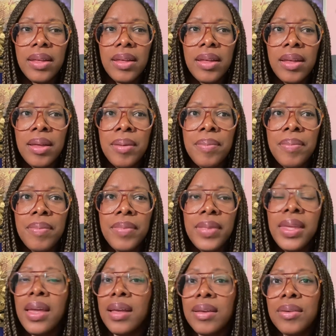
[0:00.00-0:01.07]

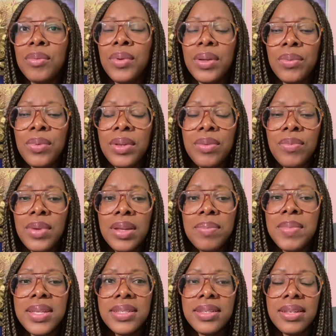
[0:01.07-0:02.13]
We had
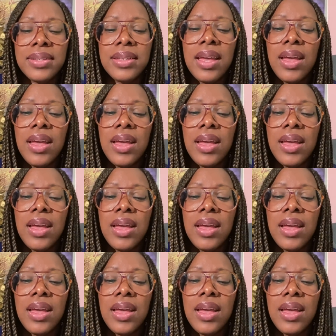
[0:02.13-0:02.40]
missed it.